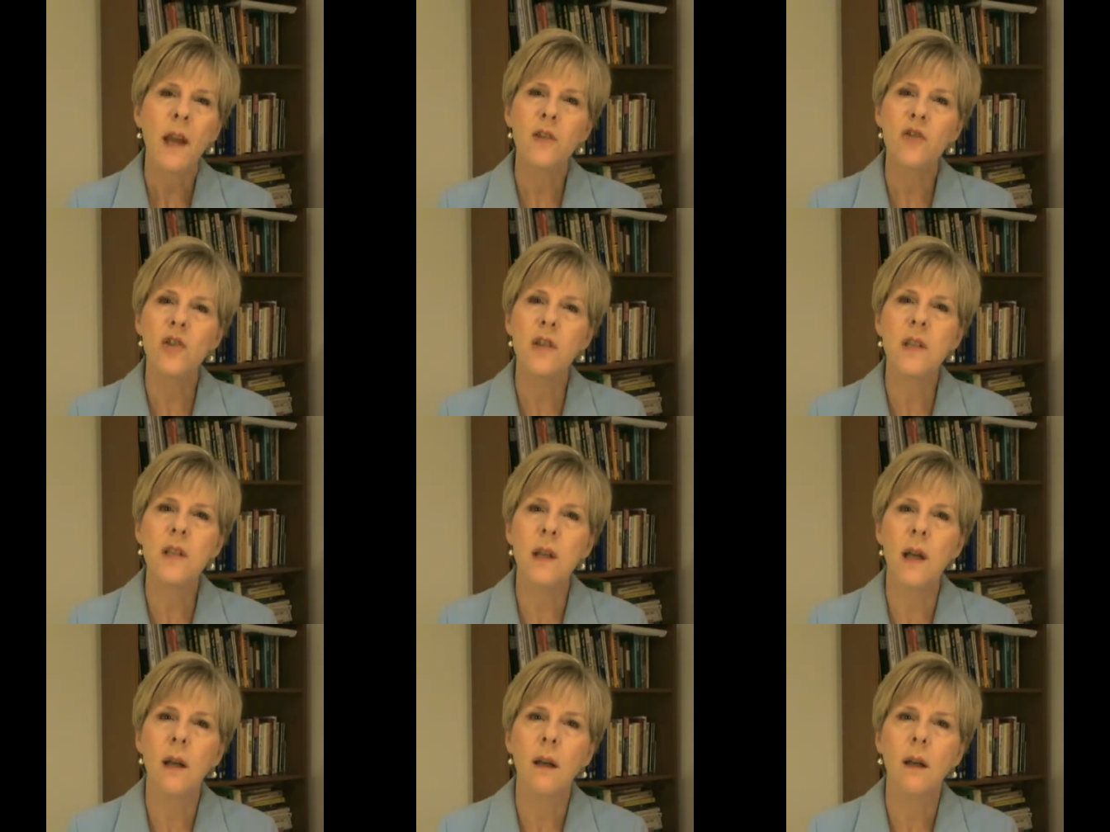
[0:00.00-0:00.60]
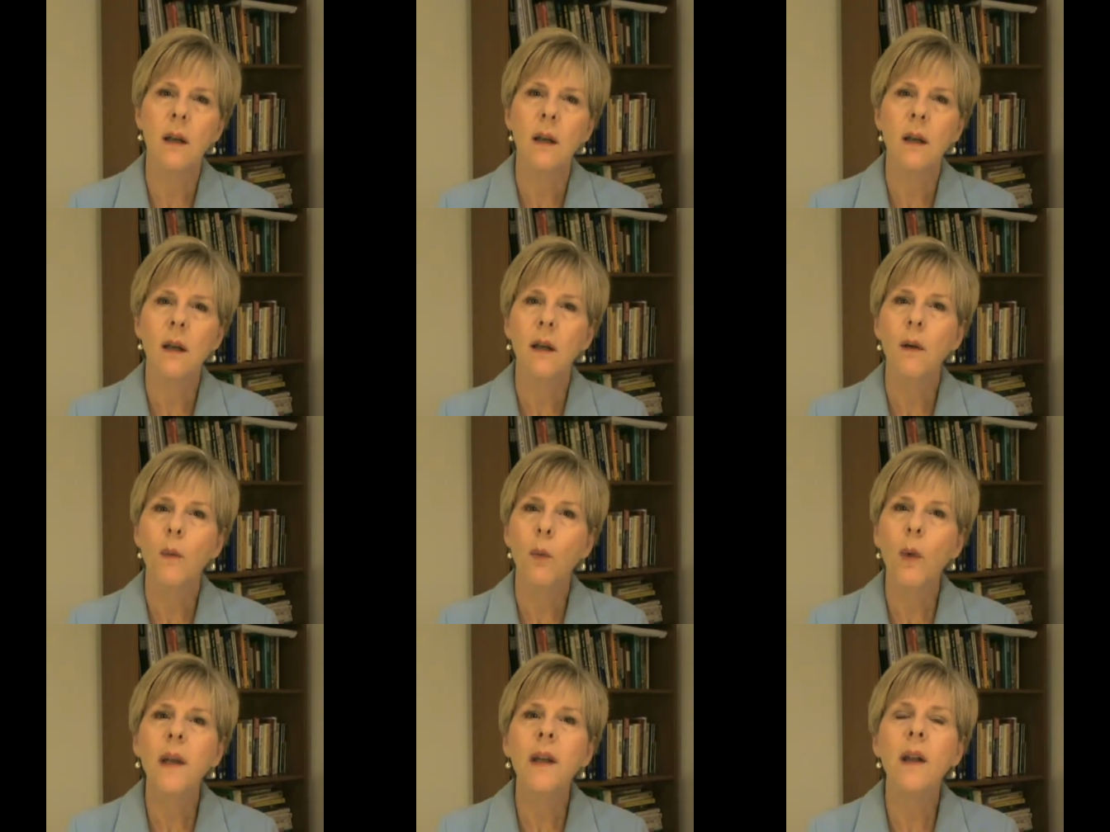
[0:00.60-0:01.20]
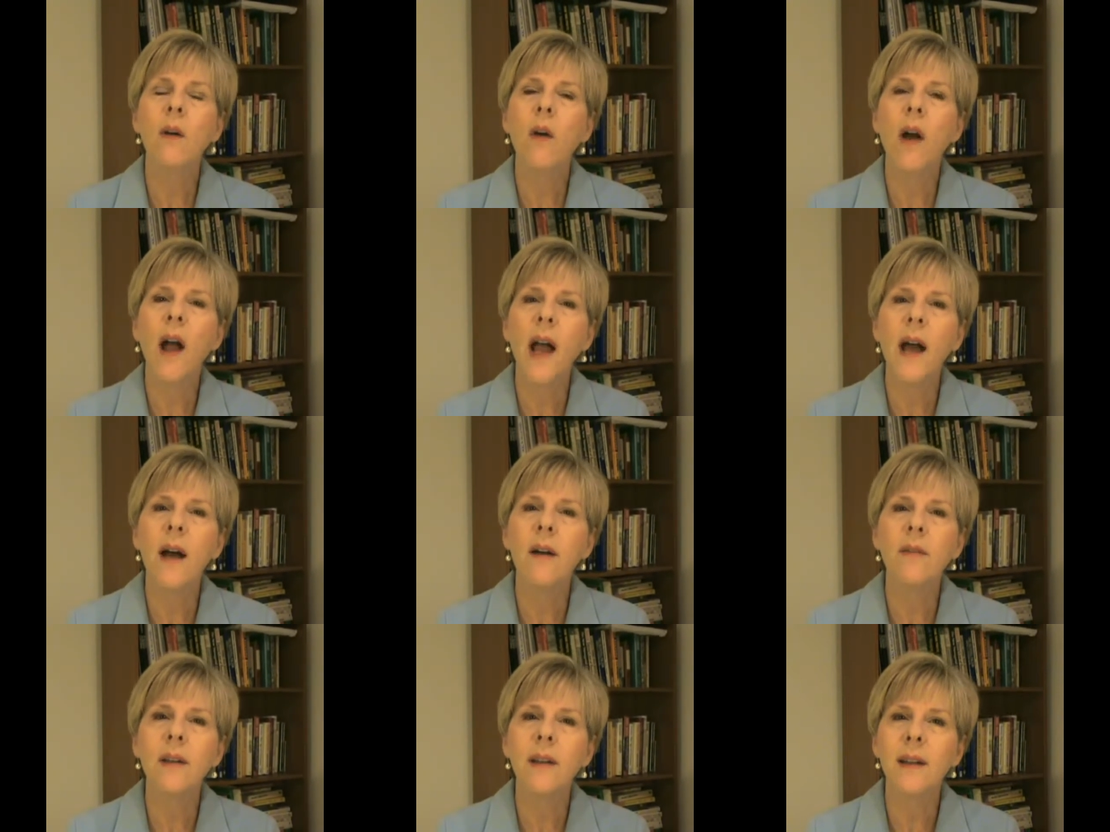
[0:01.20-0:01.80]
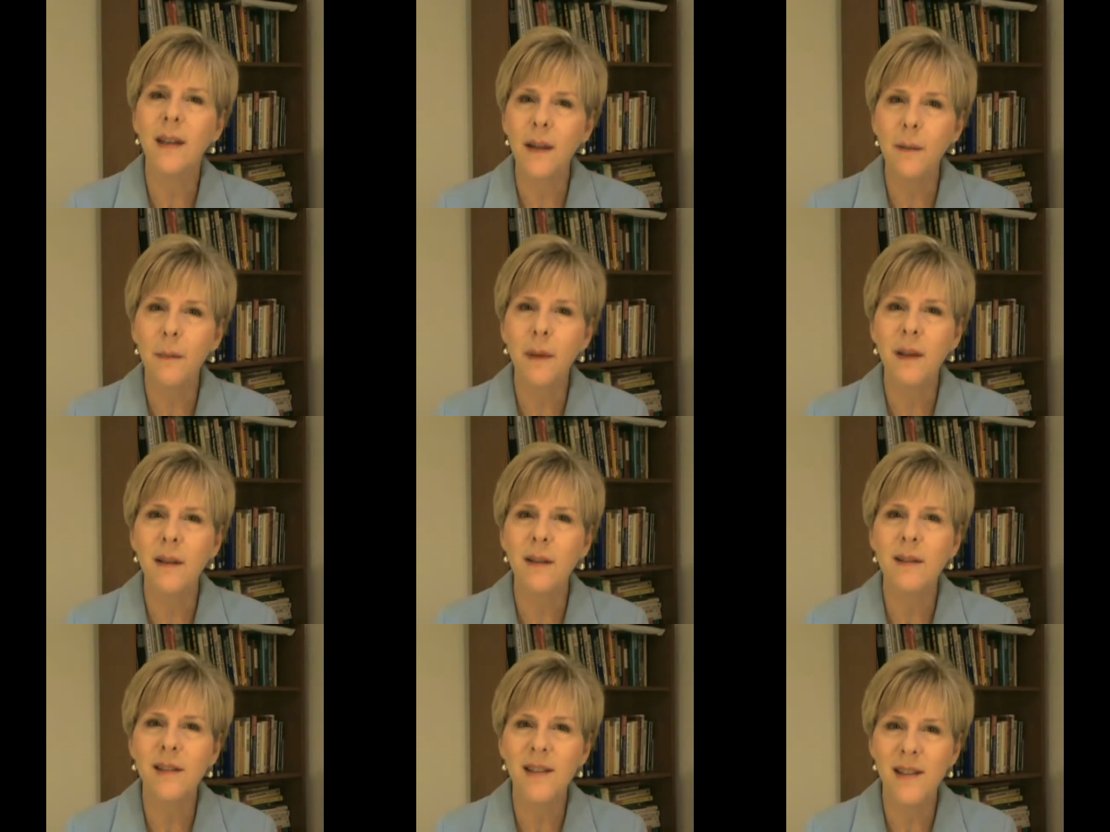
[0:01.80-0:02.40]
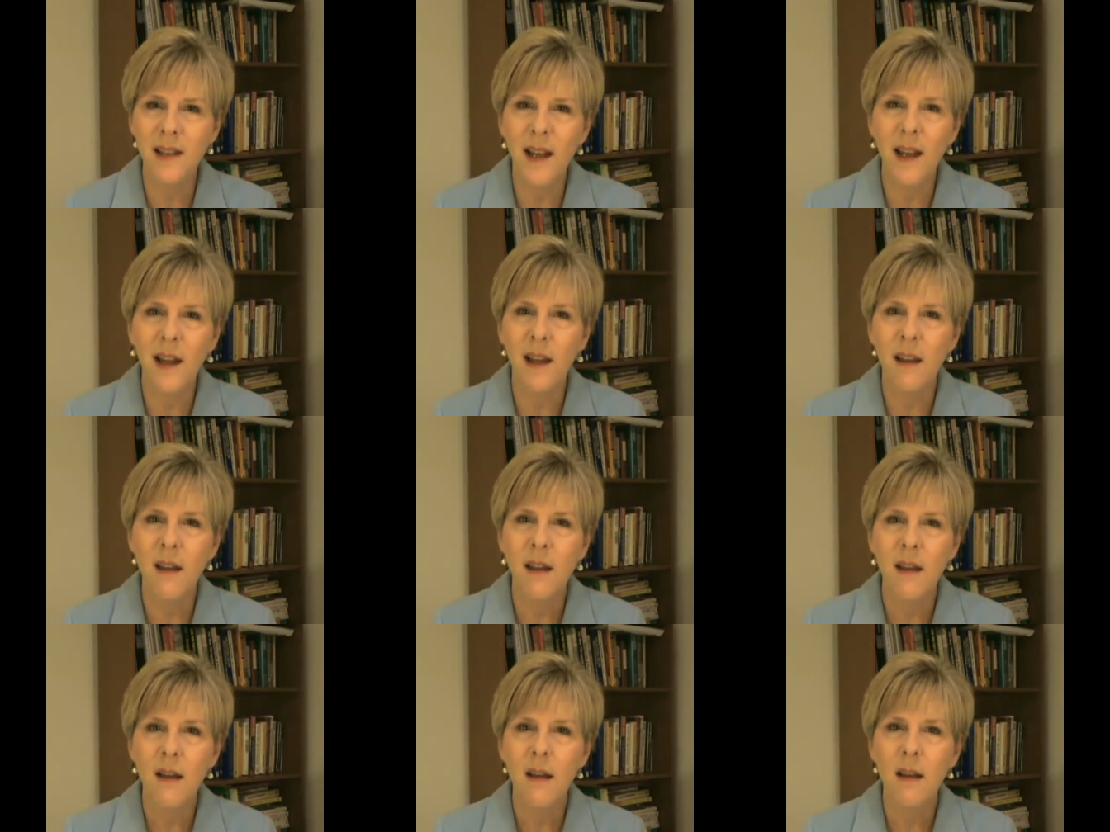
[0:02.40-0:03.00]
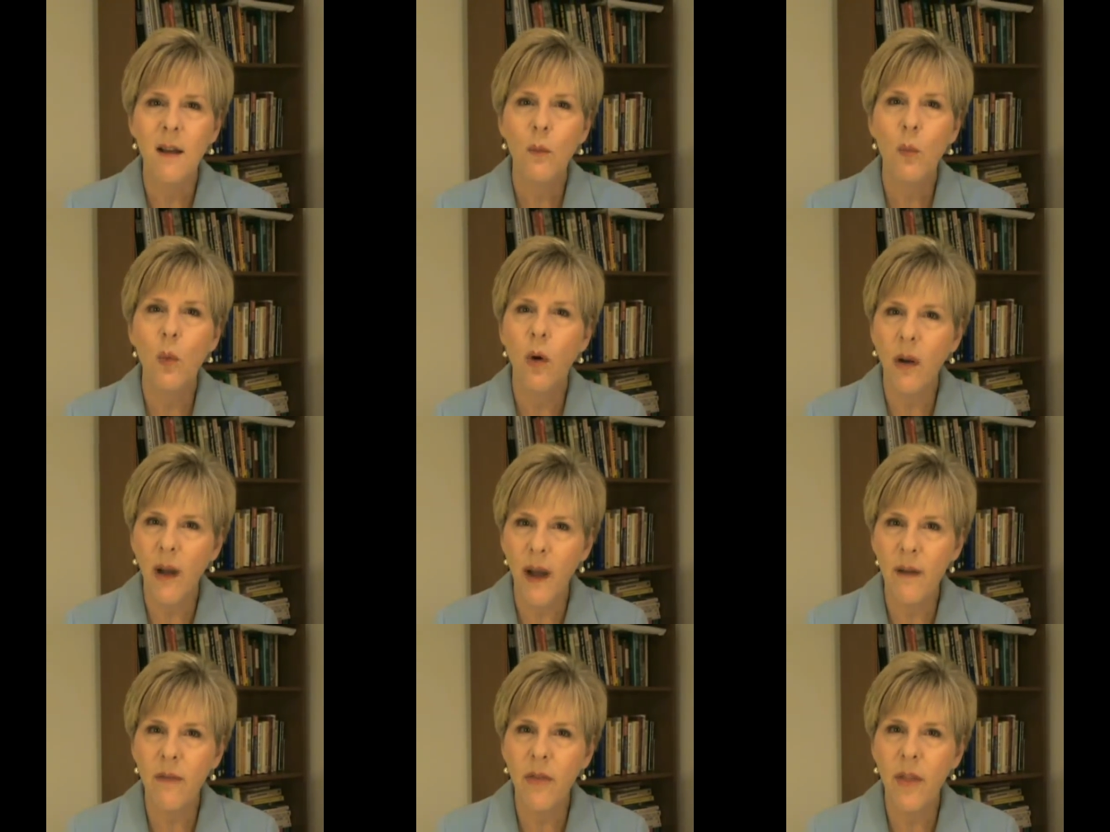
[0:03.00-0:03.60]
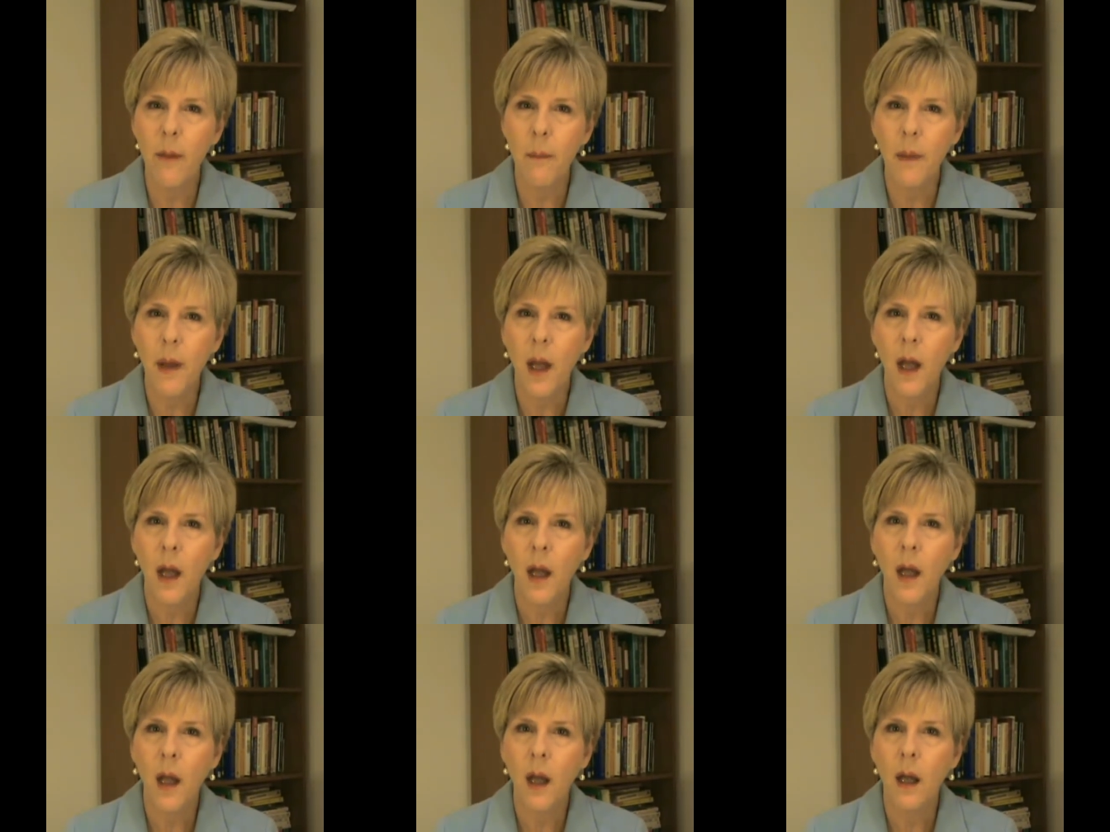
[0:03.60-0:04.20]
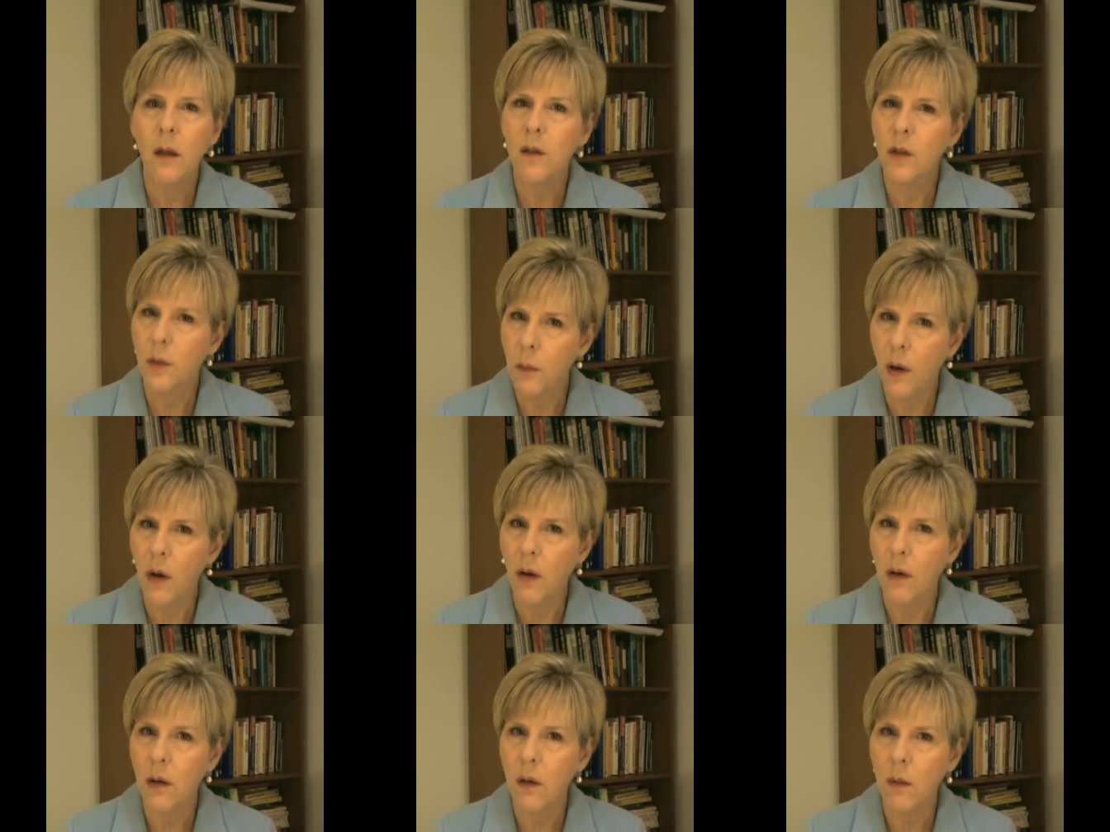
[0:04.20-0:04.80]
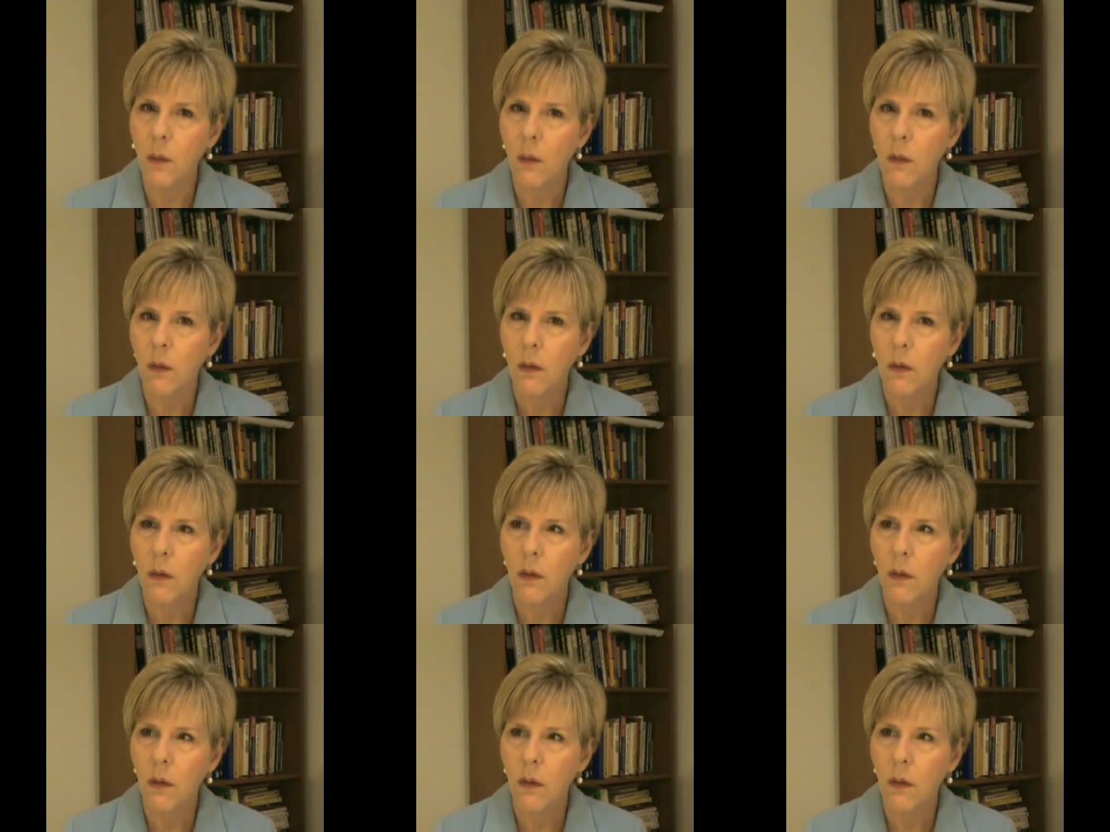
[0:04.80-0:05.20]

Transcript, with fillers: And she said, we don't have lemon today. We'll have them tomorrow.